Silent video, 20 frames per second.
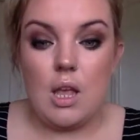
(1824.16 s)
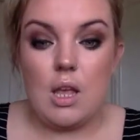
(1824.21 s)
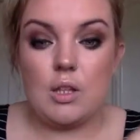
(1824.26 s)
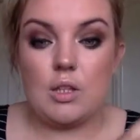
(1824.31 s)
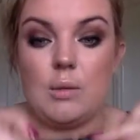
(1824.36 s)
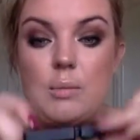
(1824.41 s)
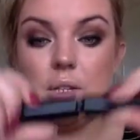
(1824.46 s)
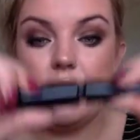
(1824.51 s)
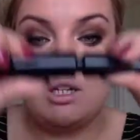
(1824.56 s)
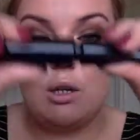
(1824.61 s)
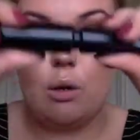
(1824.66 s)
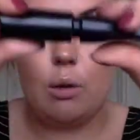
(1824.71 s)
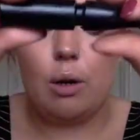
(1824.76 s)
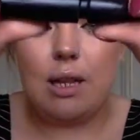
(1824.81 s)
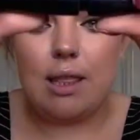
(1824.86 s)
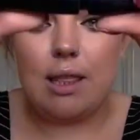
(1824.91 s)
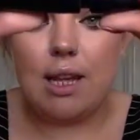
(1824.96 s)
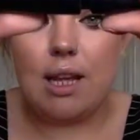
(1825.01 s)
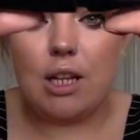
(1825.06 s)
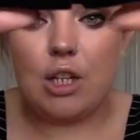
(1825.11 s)
So I'm just going
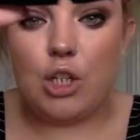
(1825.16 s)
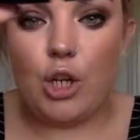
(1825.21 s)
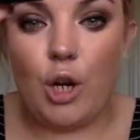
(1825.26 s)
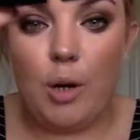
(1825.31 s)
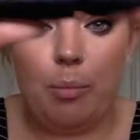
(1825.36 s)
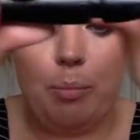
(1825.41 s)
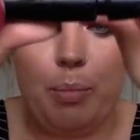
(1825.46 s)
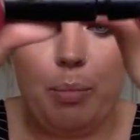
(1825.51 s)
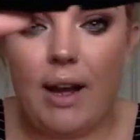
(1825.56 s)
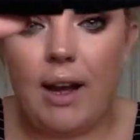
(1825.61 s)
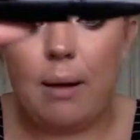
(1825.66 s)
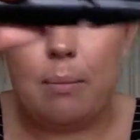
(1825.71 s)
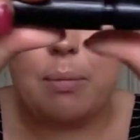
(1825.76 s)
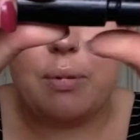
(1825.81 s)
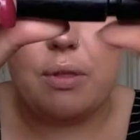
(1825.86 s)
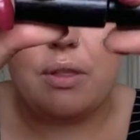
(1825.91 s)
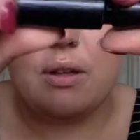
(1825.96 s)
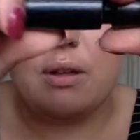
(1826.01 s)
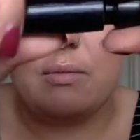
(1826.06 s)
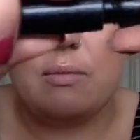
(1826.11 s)
there. Don't pump
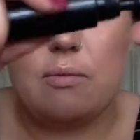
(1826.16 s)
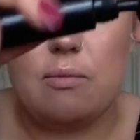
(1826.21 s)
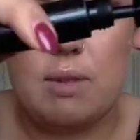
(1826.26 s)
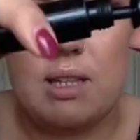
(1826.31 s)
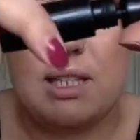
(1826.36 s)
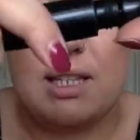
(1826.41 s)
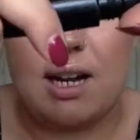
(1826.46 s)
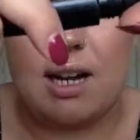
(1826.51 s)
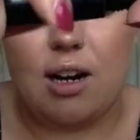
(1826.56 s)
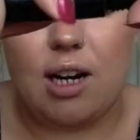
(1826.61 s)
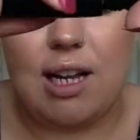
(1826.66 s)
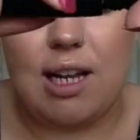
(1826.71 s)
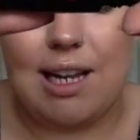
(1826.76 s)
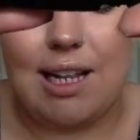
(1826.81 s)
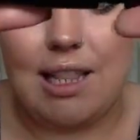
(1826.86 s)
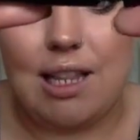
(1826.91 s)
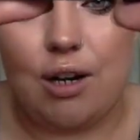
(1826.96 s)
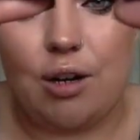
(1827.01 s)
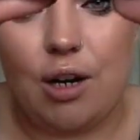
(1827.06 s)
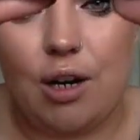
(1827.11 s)
the mascara. Get
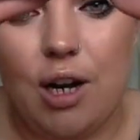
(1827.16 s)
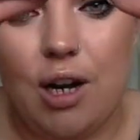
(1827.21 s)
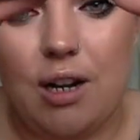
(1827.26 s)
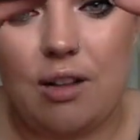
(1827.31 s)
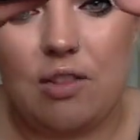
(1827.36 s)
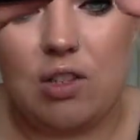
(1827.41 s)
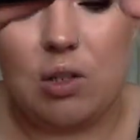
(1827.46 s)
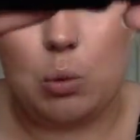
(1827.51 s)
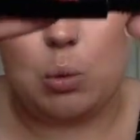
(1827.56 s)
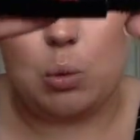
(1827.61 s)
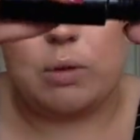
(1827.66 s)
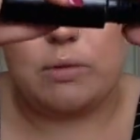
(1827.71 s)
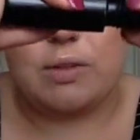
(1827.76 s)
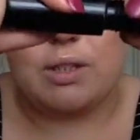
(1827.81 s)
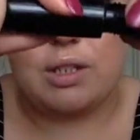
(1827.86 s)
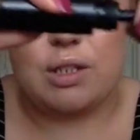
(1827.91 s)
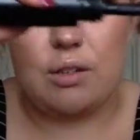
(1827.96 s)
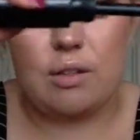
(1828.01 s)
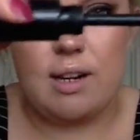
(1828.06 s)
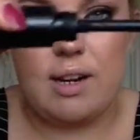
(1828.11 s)
in there and kind of swivel
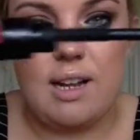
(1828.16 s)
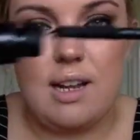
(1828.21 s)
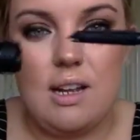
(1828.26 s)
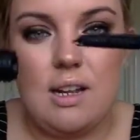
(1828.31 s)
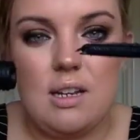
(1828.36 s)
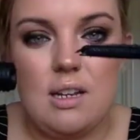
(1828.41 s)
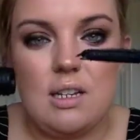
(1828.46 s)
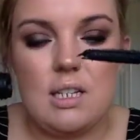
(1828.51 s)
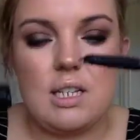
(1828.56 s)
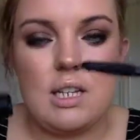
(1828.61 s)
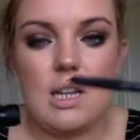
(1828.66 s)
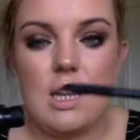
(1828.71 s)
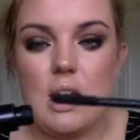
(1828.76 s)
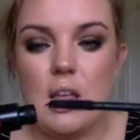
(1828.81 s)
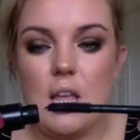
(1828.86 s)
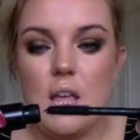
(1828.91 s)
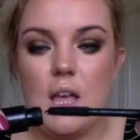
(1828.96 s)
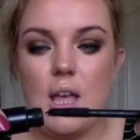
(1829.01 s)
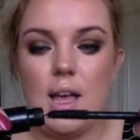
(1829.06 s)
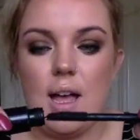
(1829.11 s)
it around.
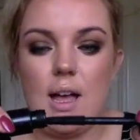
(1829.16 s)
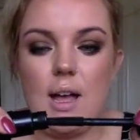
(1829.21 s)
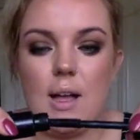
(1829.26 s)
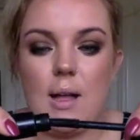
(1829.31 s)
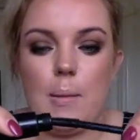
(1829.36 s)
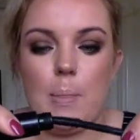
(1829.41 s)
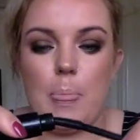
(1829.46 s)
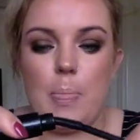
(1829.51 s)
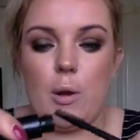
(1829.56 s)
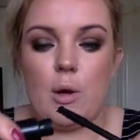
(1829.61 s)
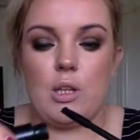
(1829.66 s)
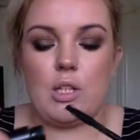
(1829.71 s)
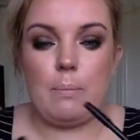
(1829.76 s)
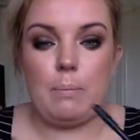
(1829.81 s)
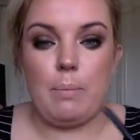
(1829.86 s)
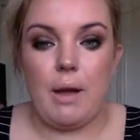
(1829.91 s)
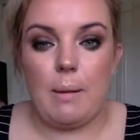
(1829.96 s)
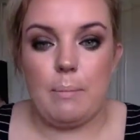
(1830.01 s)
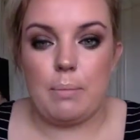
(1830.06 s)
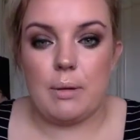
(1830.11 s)
Those that
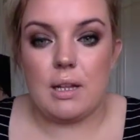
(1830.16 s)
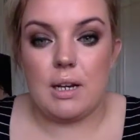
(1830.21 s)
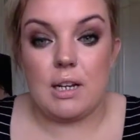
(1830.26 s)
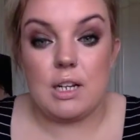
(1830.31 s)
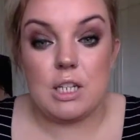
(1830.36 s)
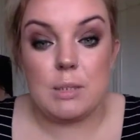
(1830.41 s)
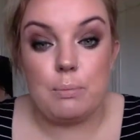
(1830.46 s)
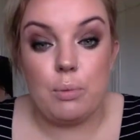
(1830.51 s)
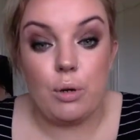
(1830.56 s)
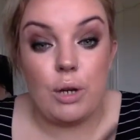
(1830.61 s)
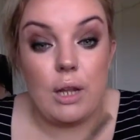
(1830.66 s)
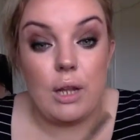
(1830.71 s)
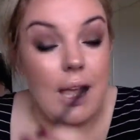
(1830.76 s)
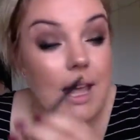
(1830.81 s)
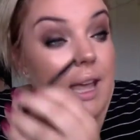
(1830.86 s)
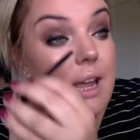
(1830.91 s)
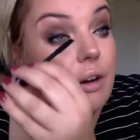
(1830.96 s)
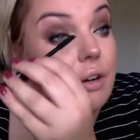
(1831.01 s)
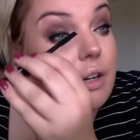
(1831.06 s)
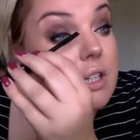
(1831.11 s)
pump it are just putting
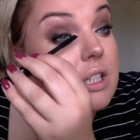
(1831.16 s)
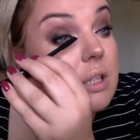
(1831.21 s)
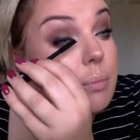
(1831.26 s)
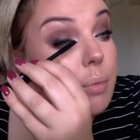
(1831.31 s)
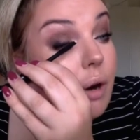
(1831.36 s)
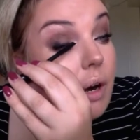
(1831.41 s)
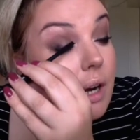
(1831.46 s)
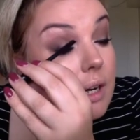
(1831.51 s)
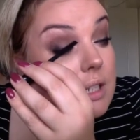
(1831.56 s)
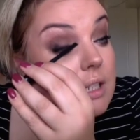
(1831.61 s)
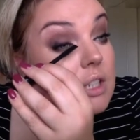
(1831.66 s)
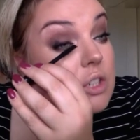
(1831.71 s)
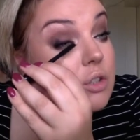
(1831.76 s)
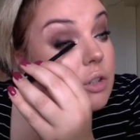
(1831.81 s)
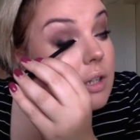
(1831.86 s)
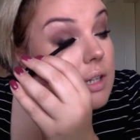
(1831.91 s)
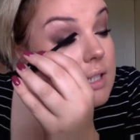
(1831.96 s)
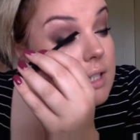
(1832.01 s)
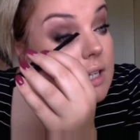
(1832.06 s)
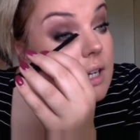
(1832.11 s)
air into the product and it
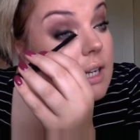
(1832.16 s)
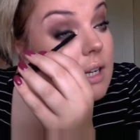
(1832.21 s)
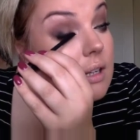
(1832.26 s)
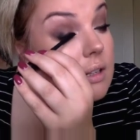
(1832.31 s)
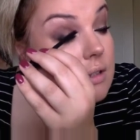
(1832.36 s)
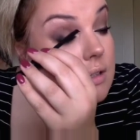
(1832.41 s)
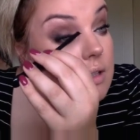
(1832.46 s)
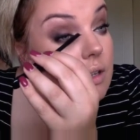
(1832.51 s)
dries it out.